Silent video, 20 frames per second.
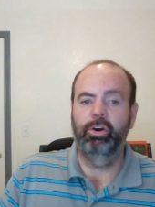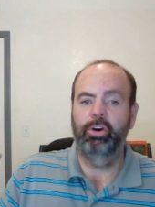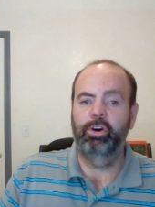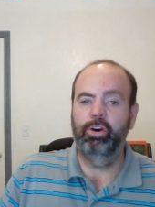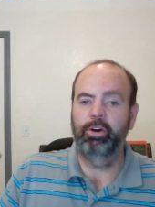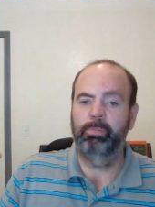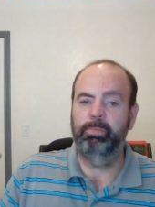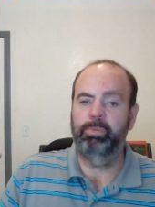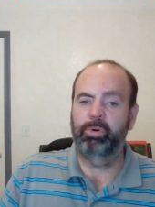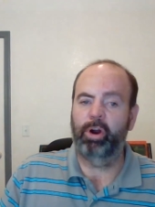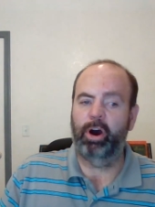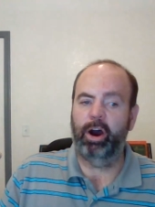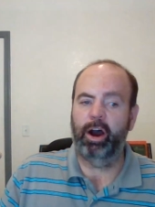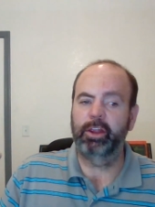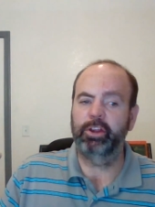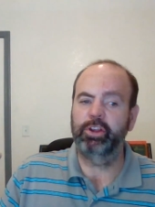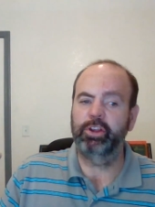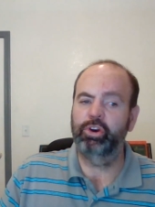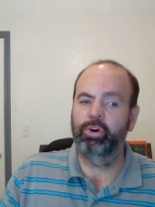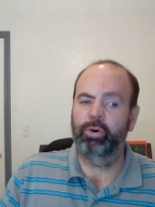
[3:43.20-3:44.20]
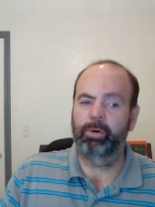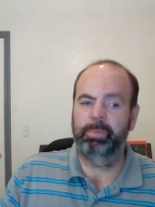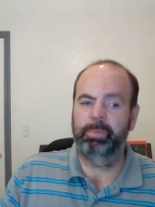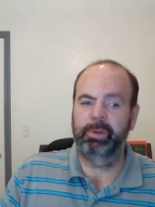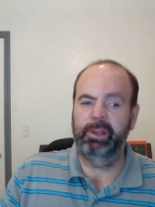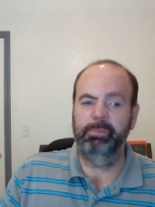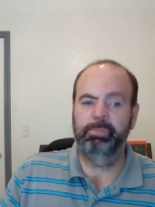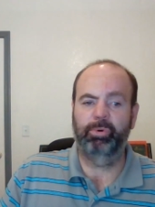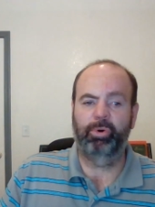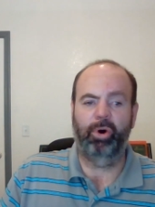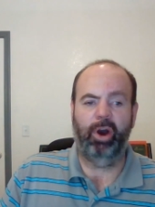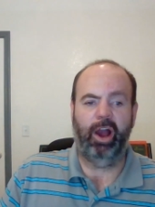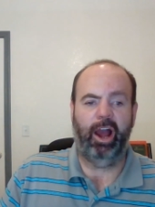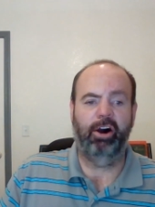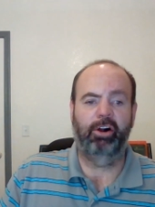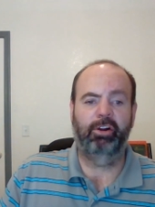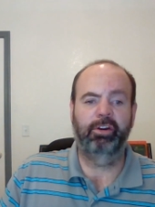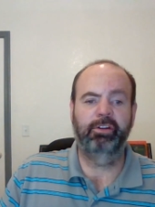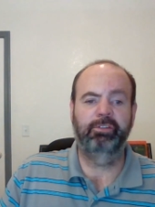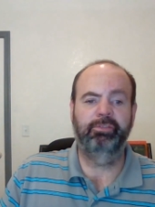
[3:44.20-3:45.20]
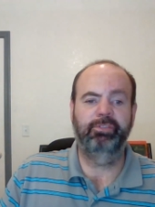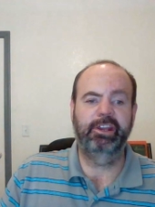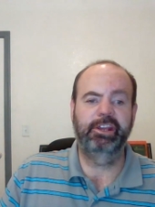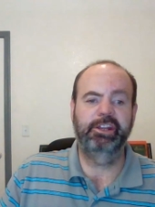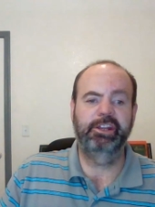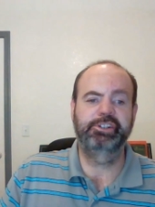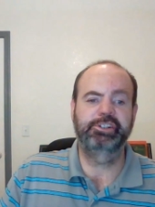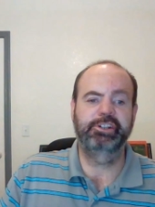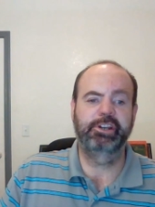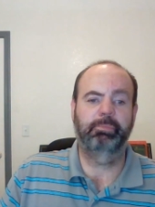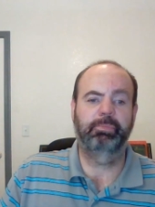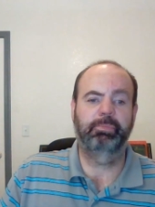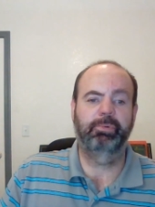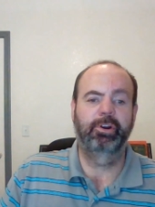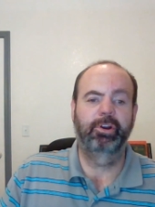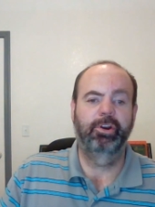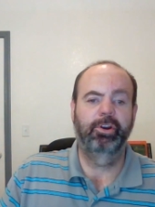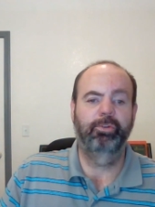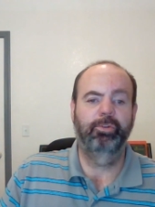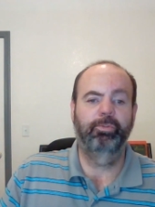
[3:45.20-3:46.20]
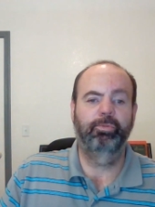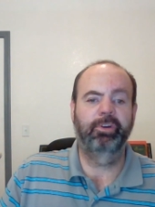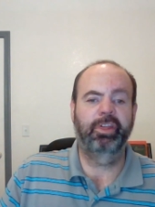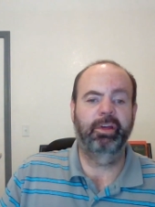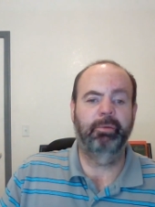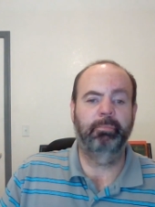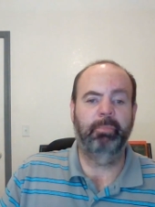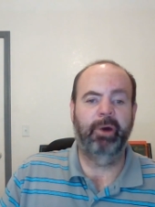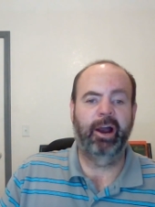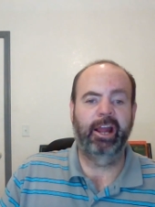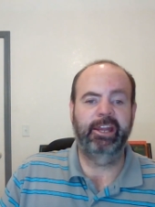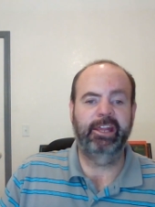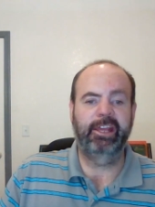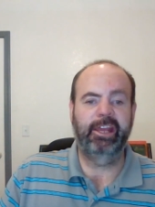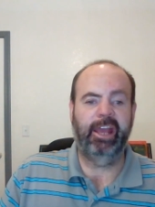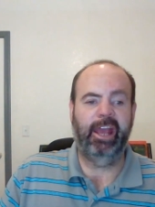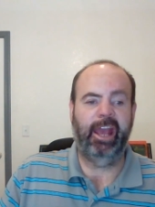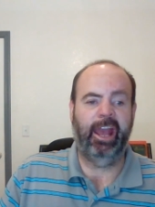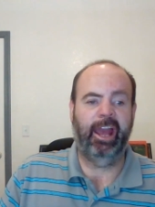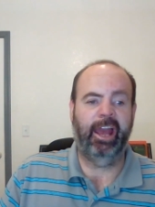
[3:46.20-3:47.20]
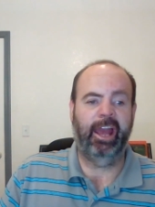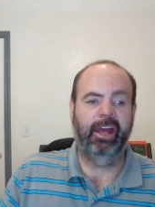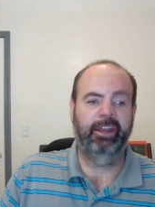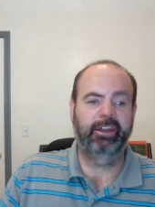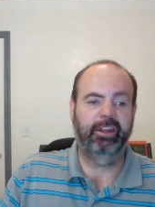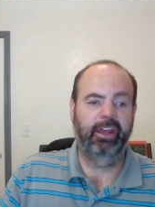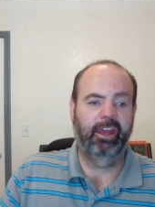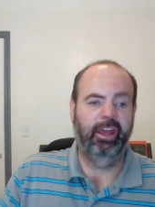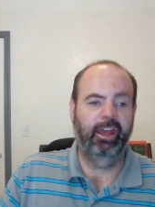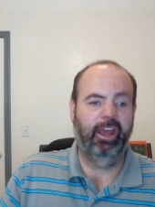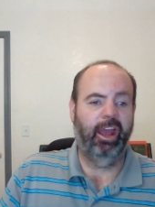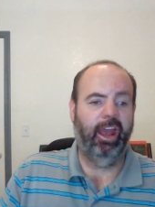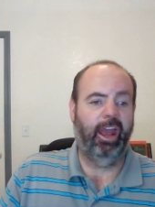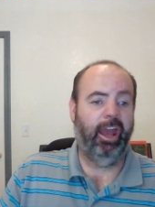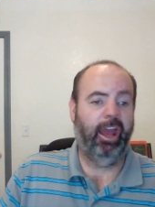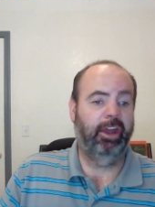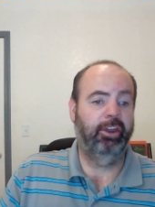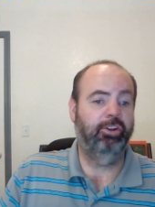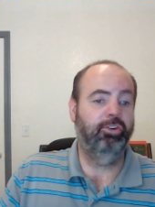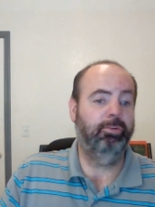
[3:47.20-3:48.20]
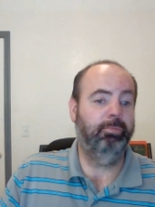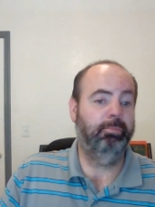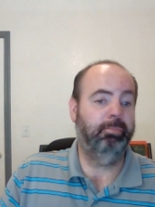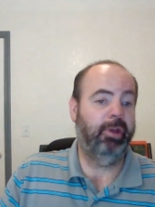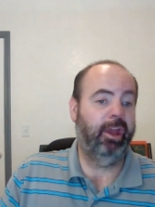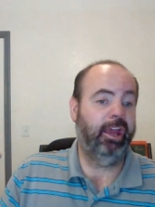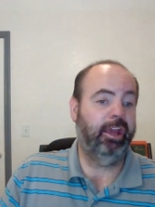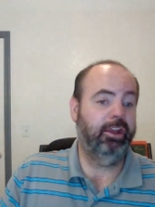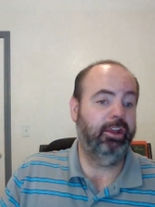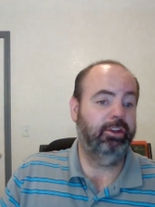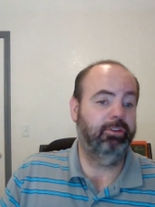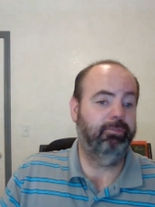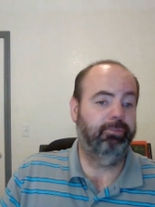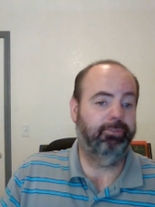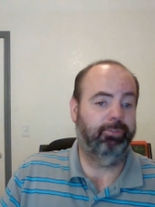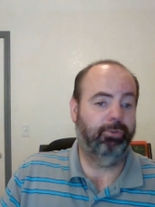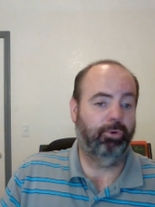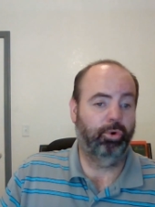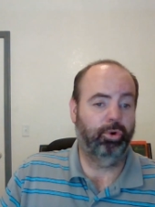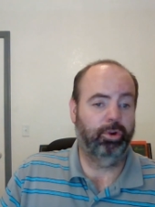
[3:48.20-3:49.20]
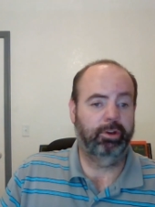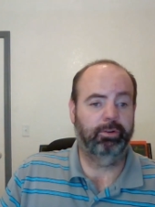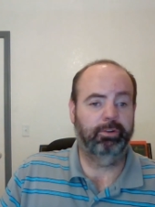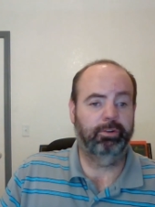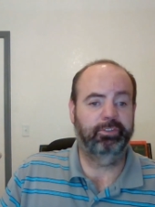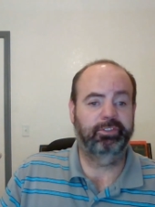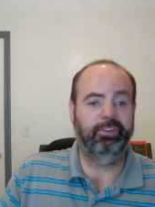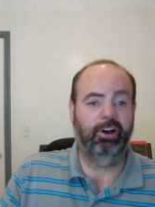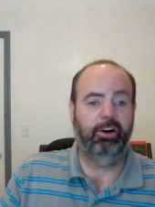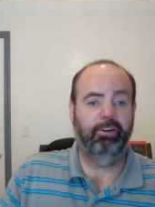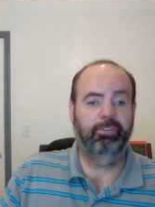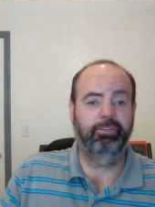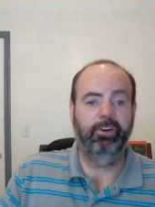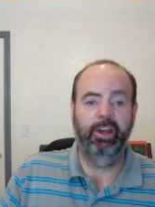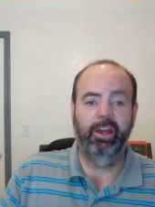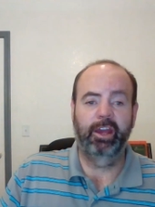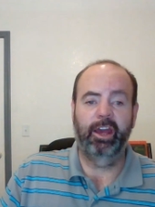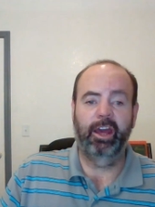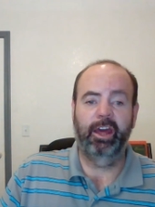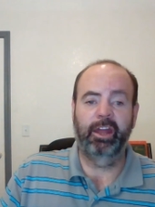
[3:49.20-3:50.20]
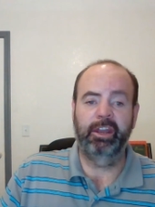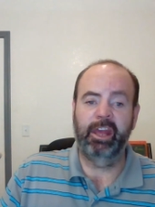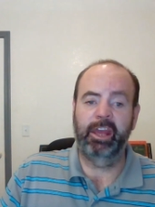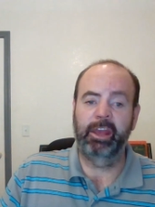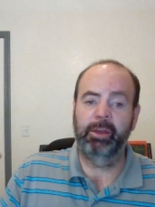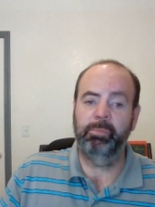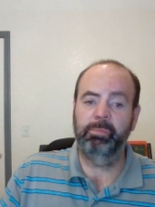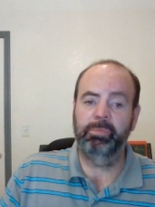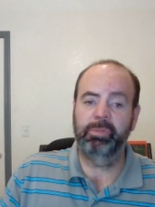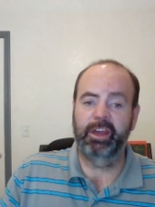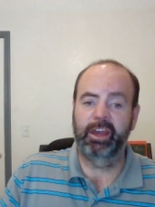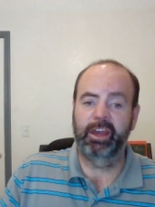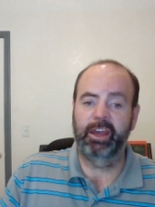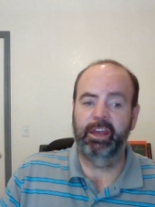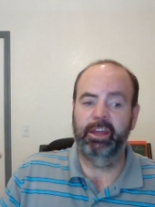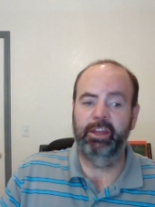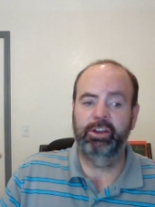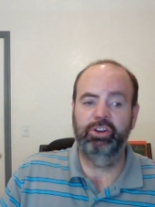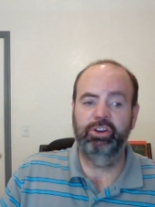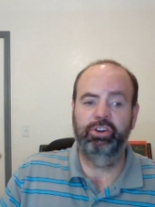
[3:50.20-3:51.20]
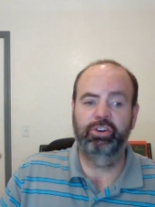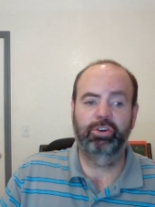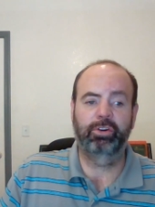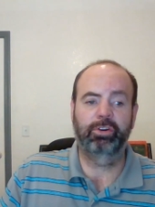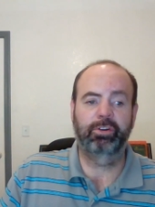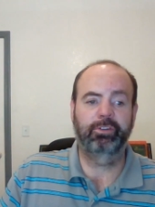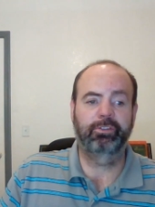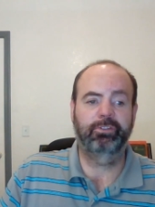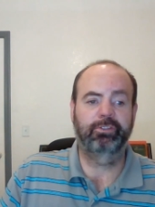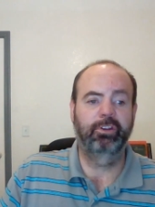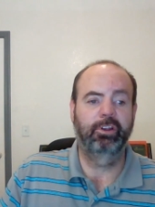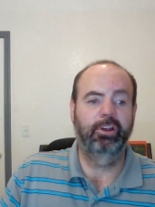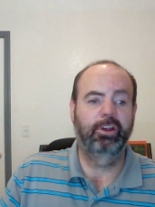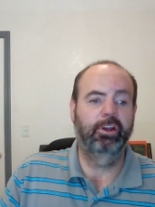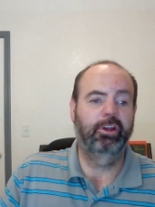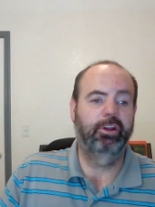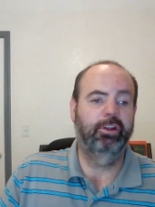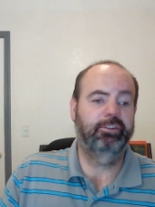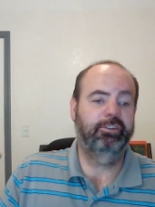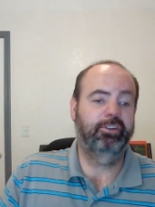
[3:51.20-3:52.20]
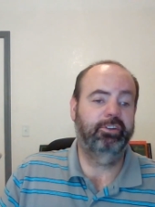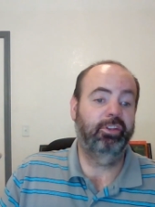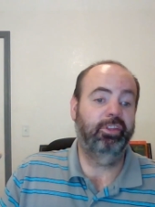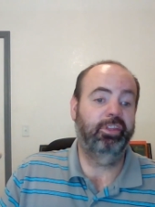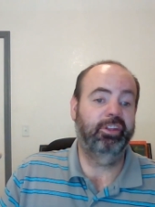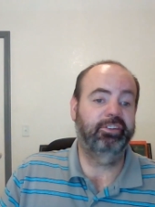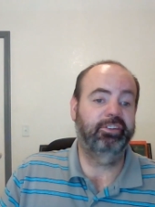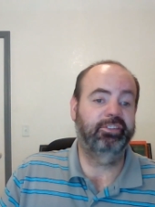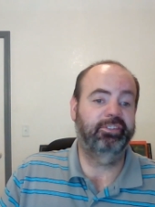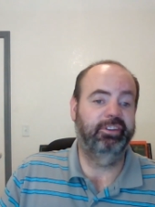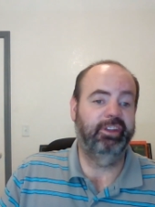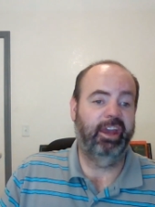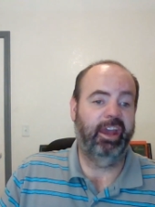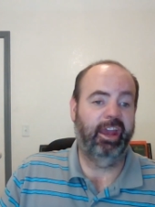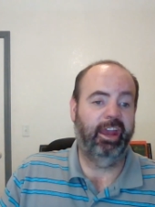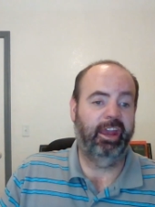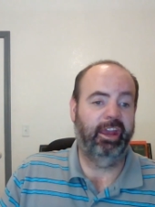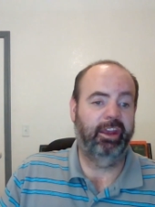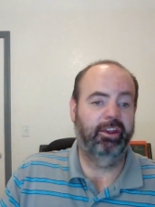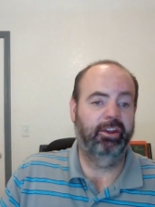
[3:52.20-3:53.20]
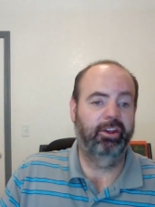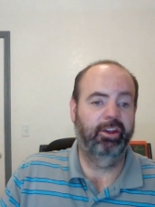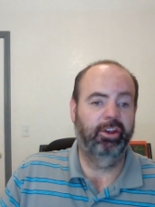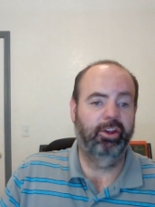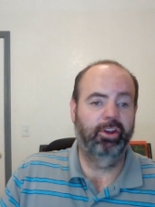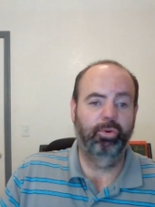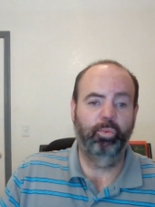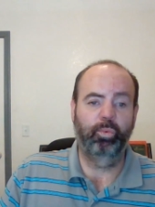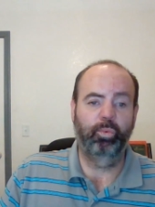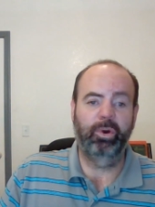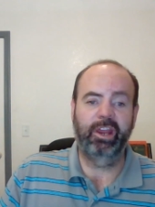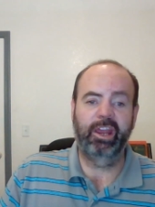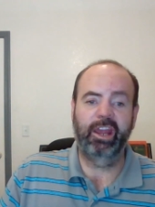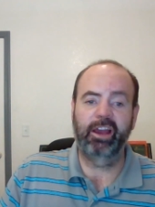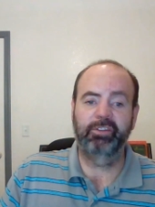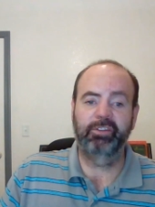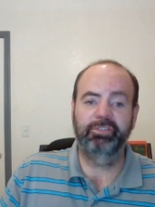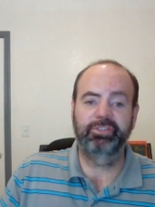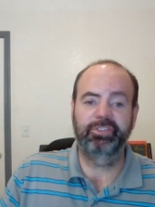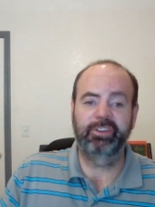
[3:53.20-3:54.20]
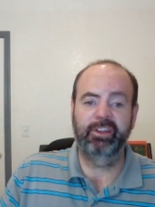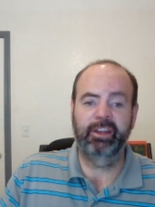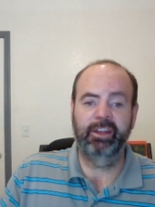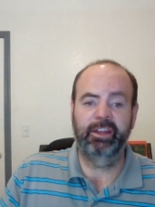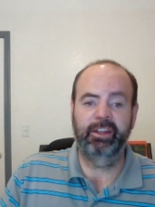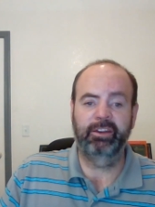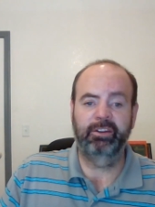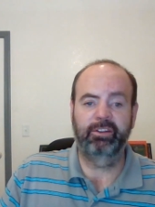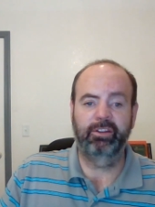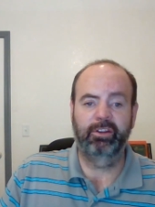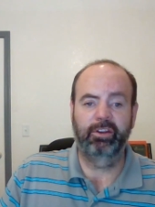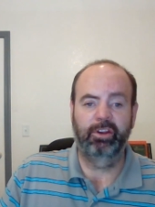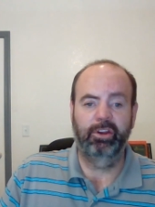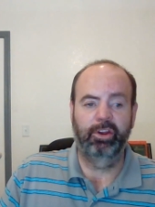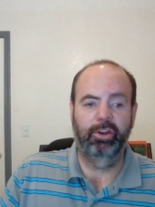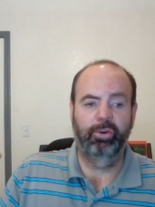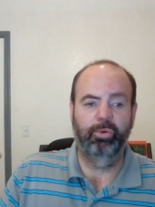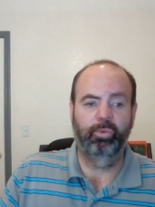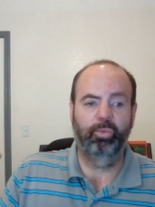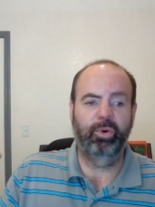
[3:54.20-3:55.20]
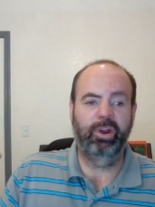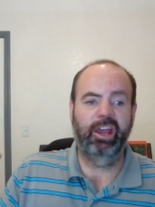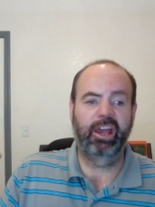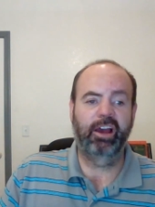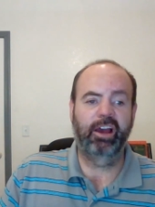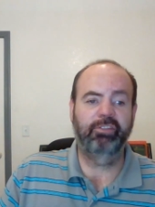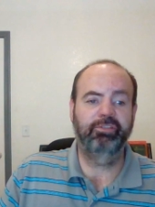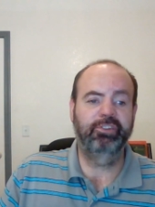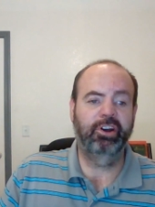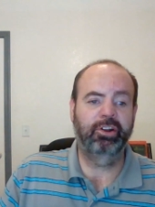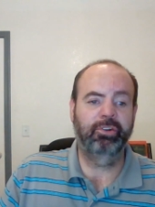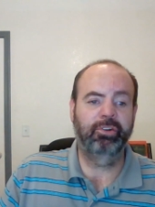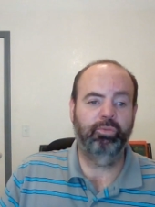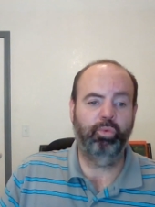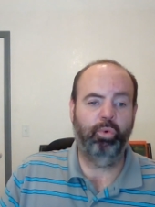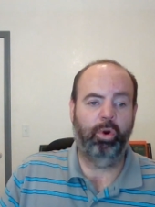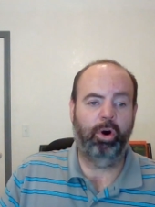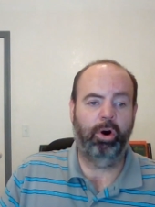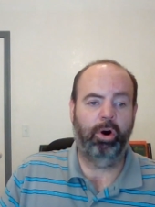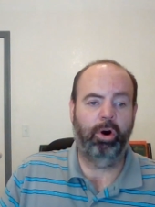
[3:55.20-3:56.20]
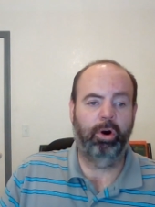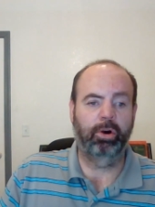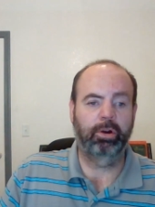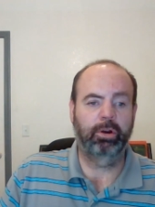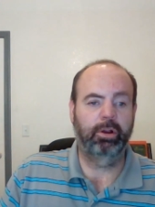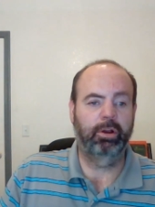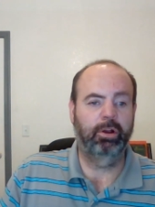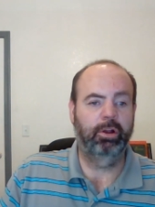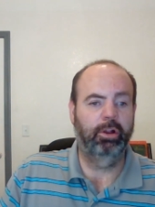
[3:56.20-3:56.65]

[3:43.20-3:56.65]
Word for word: who brought your people out of Egypt with a mighty hand, and who made for yourself a name that endures to this day, we have sinned. We have done wrong.